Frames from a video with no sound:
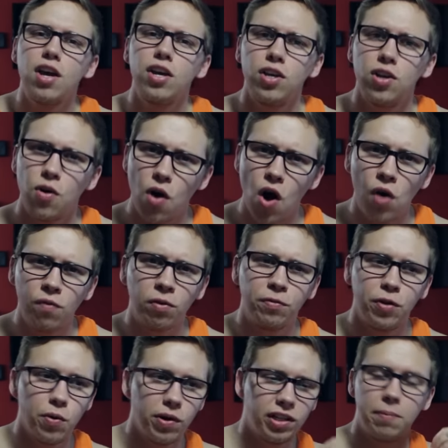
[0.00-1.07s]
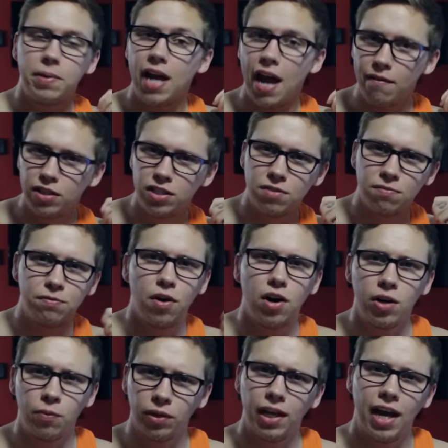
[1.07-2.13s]
overviewing them and having some
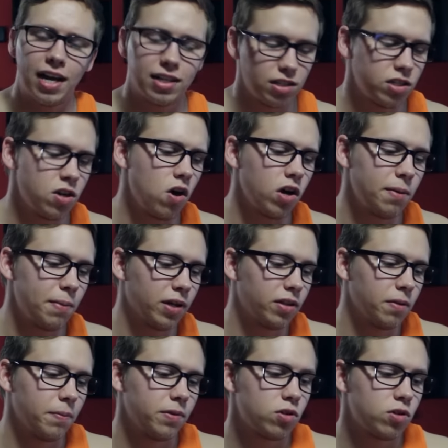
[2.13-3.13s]
fun and relax and talking about them.